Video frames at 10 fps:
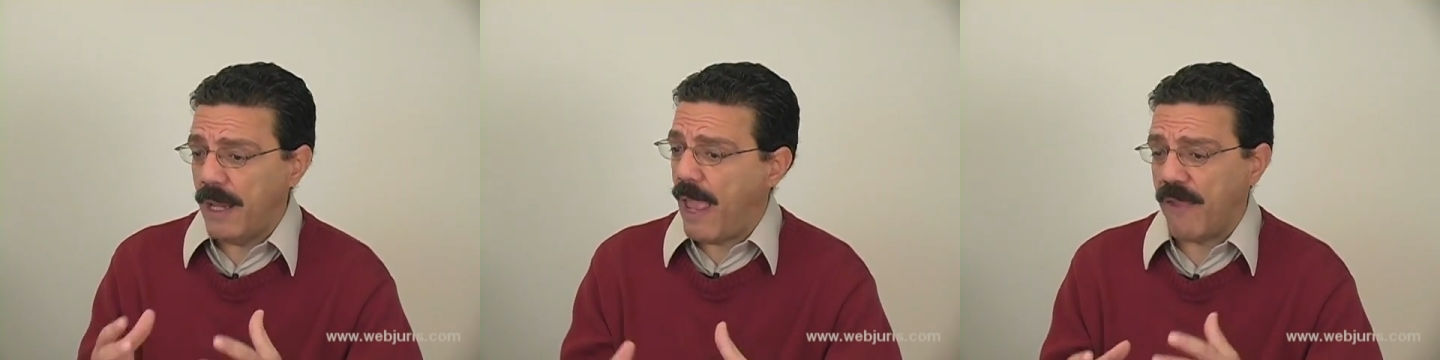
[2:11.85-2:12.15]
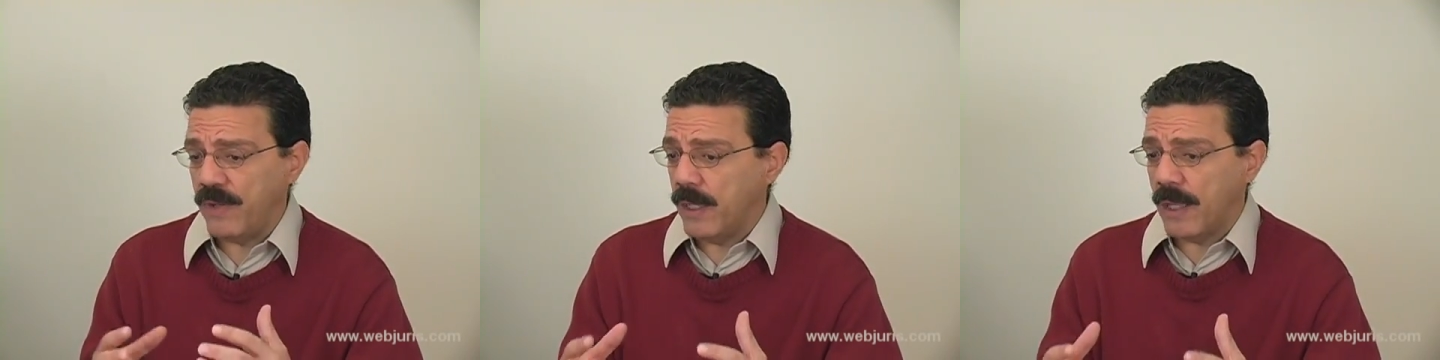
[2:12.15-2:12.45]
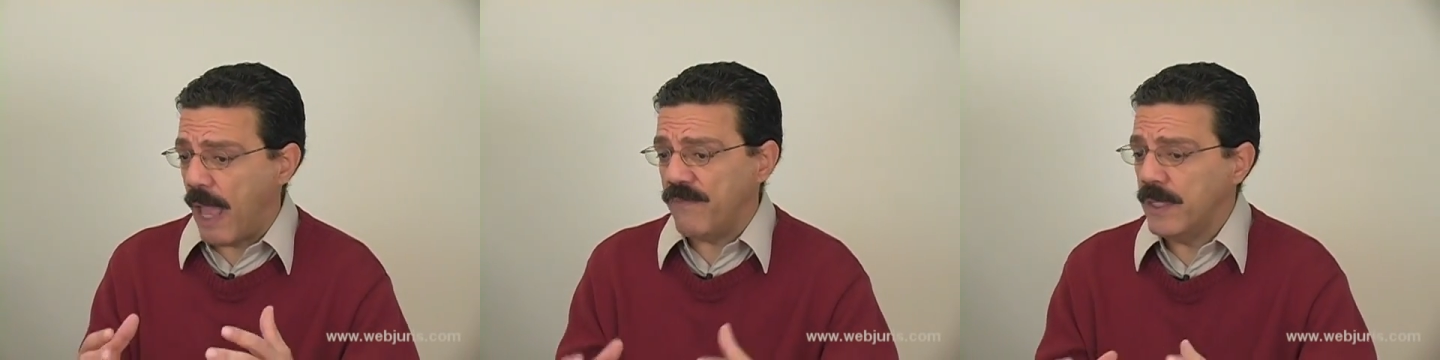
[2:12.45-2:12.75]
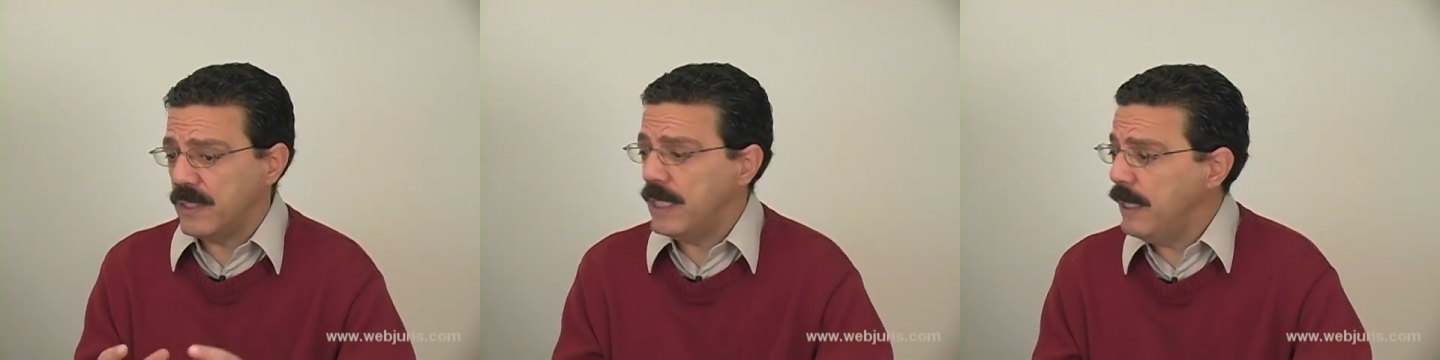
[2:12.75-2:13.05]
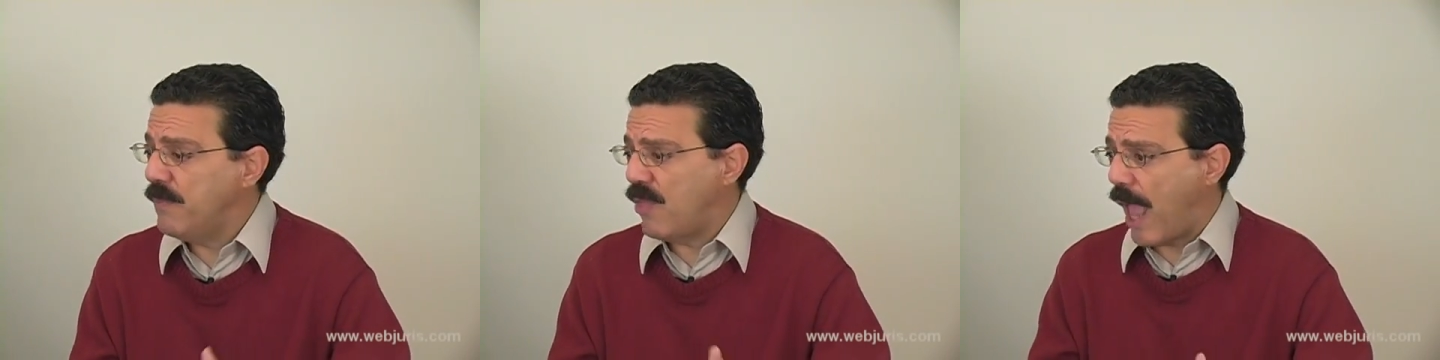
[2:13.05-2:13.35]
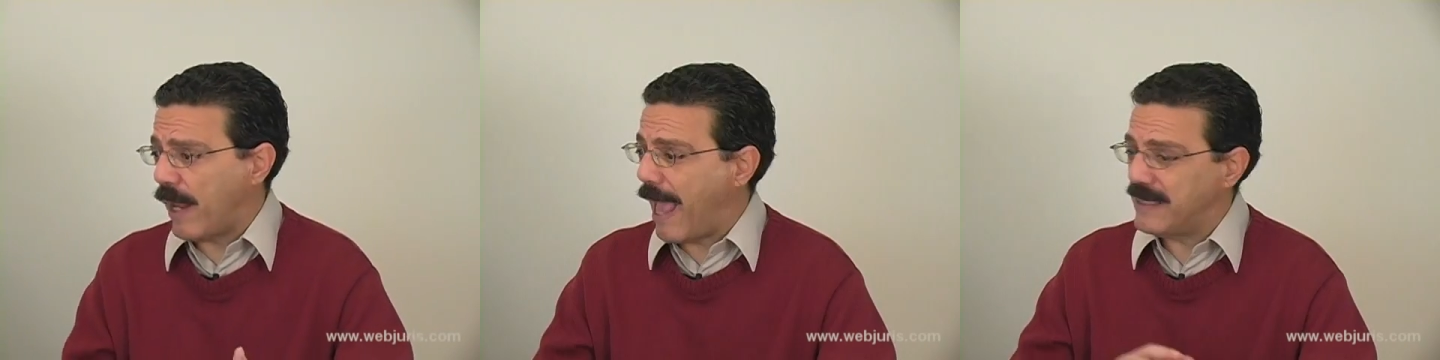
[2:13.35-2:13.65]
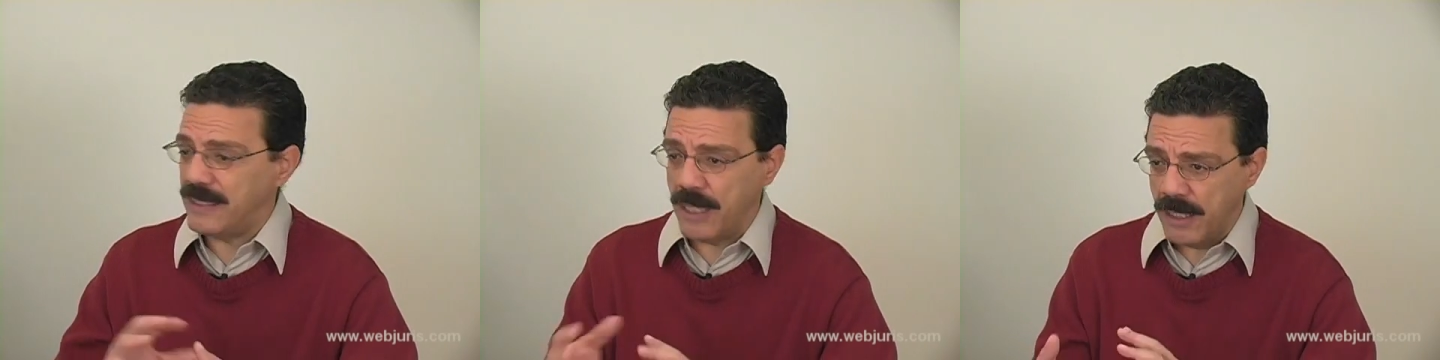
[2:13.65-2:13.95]
having a team that
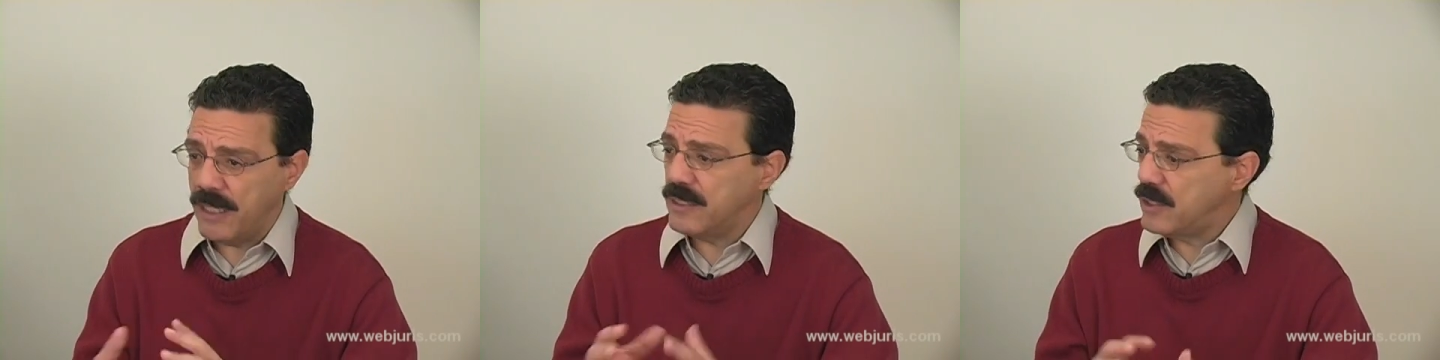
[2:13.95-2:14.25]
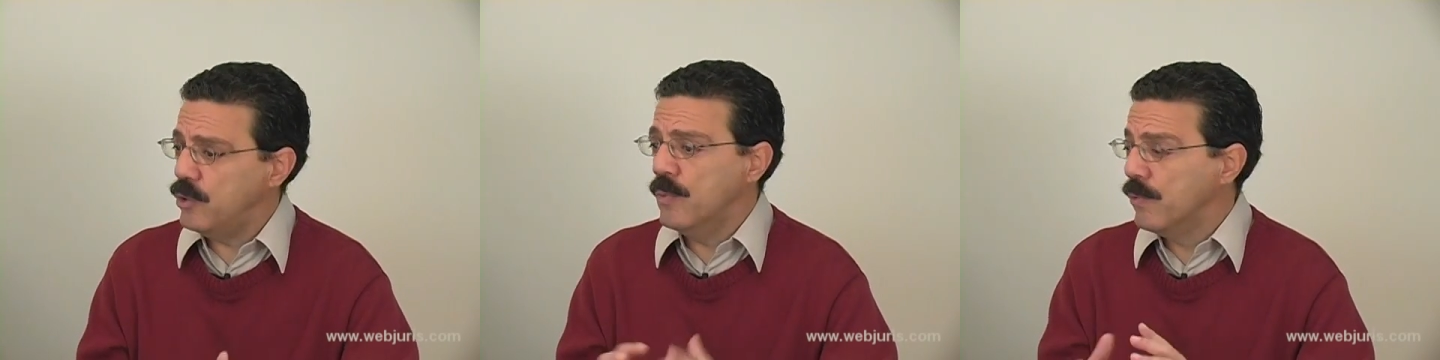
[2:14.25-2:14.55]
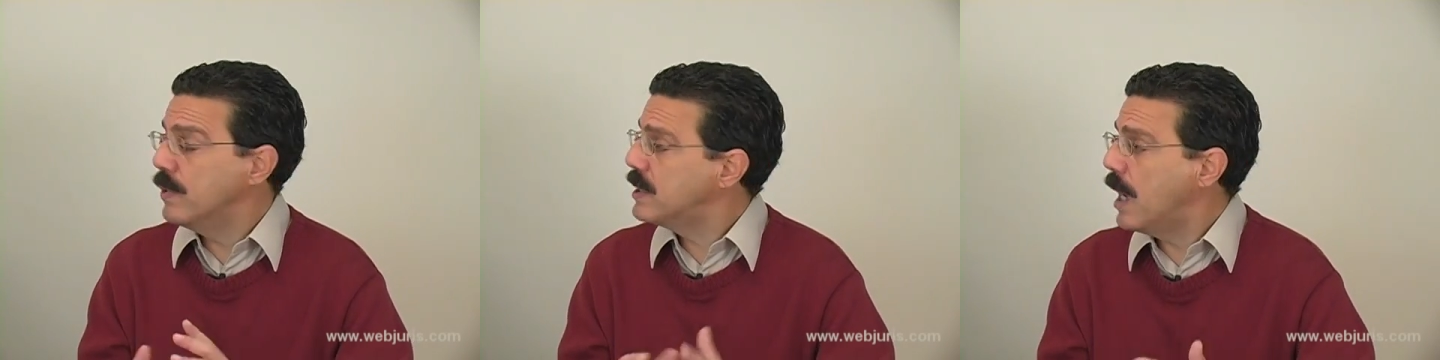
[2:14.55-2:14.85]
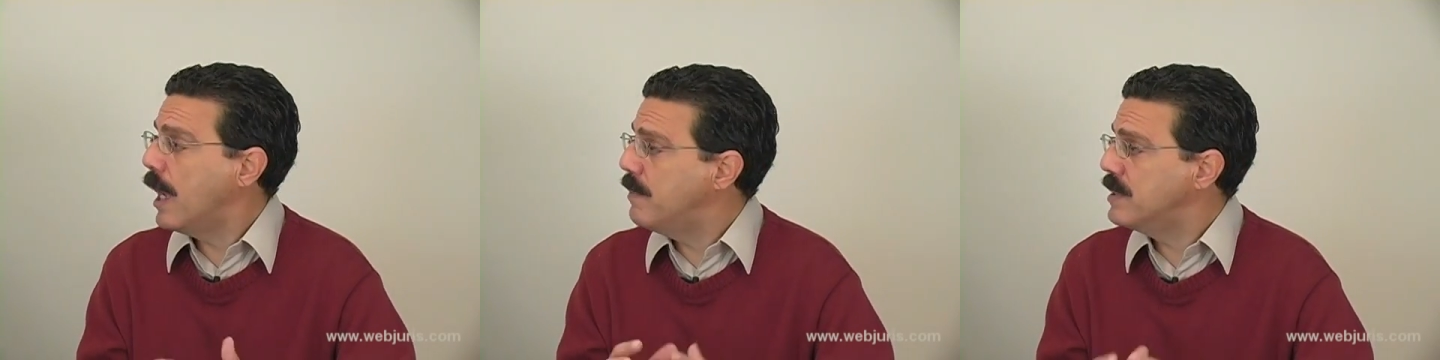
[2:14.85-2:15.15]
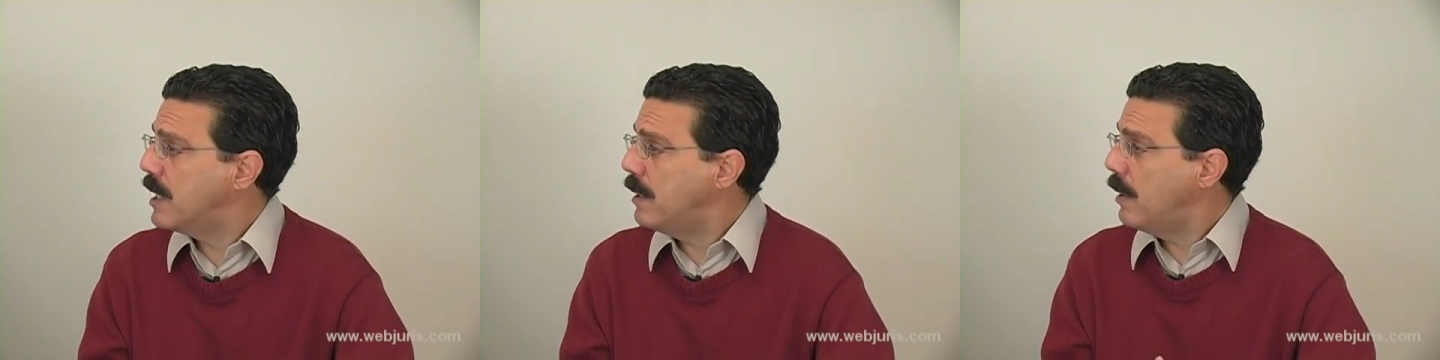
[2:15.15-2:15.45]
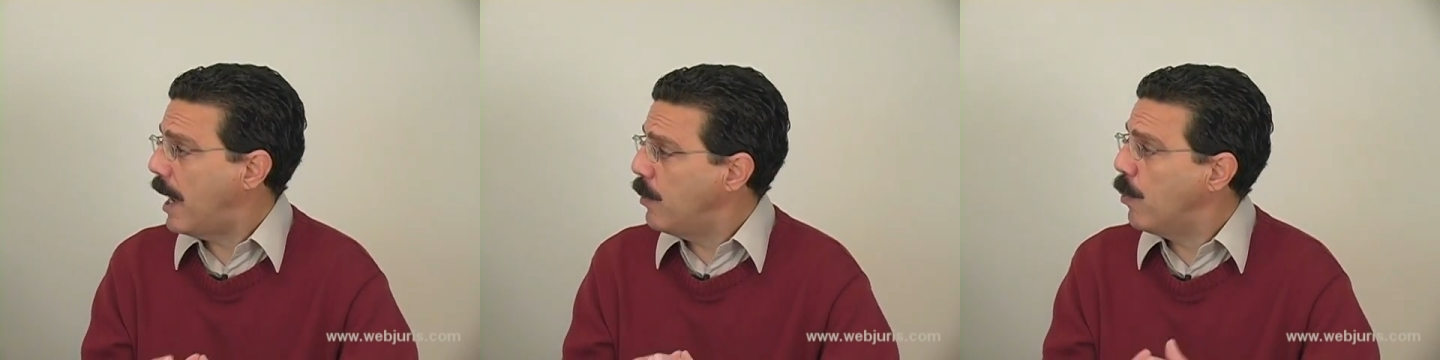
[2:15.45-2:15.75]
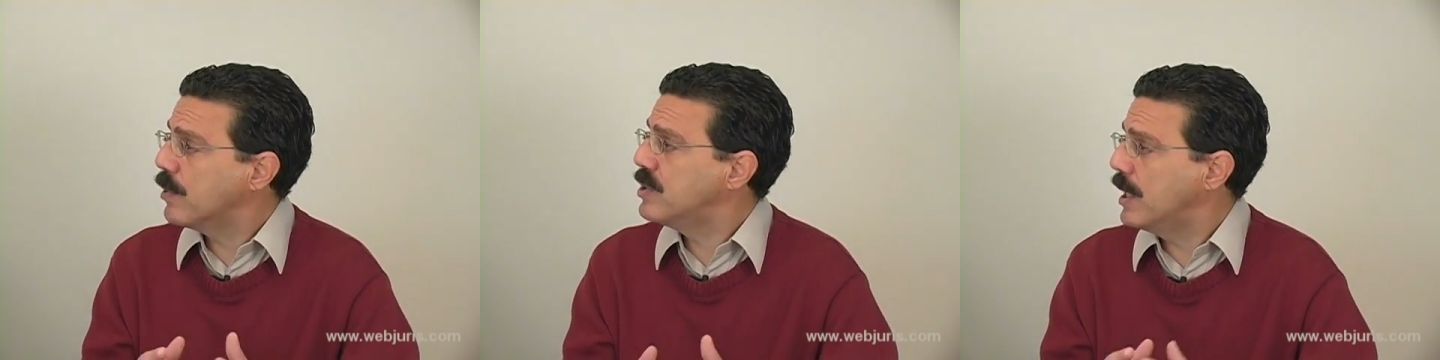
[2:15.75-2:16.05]
has done this numerous times and
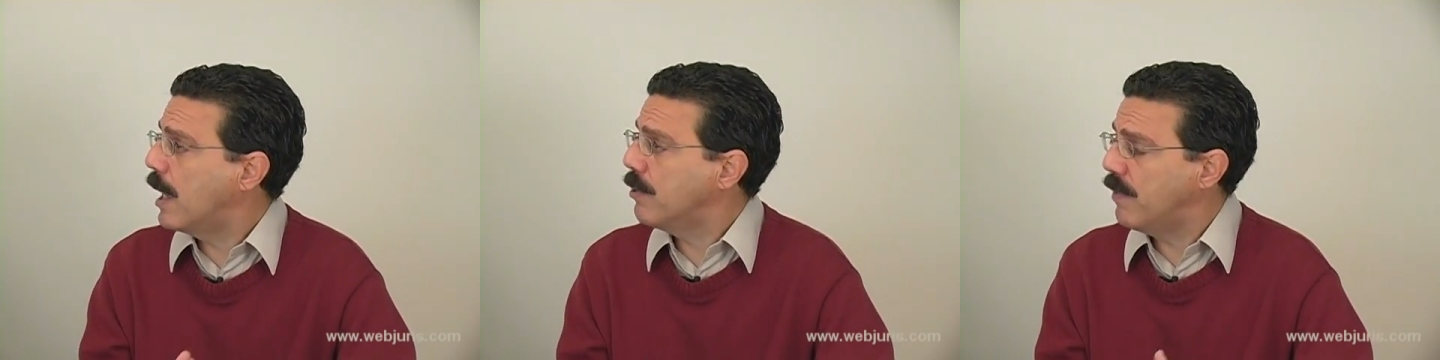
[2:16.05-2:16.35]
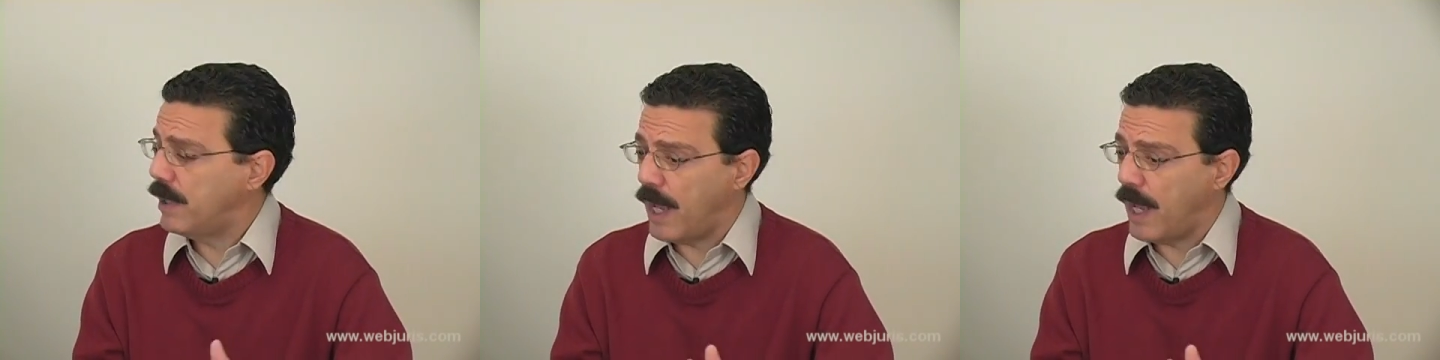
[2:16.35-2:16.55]
works together and